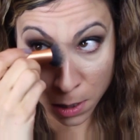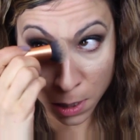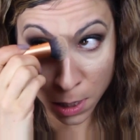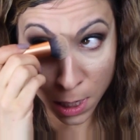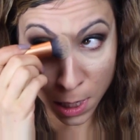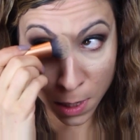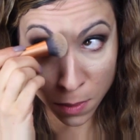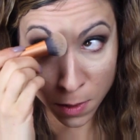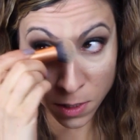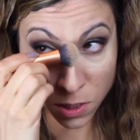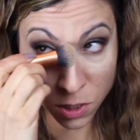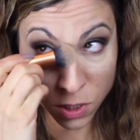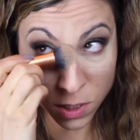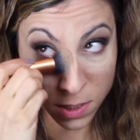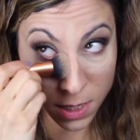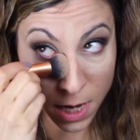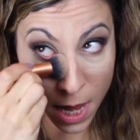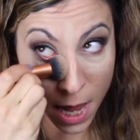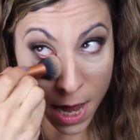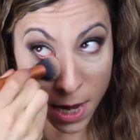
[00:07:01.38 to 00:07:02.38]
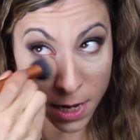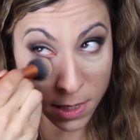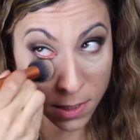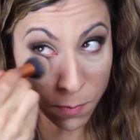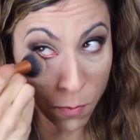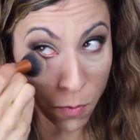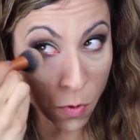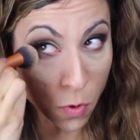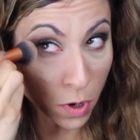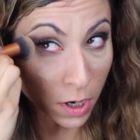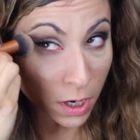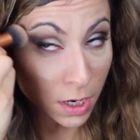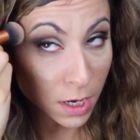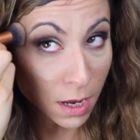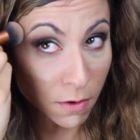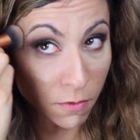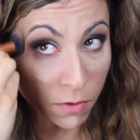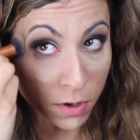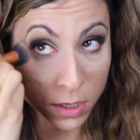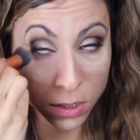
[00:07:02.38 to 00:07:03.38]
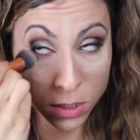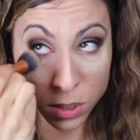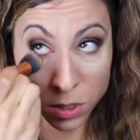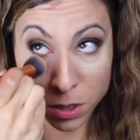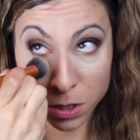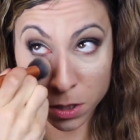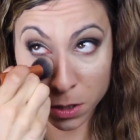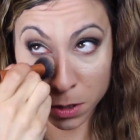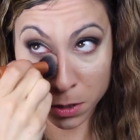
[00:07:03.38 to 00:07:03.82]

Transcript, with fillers: And this just adds more coverage.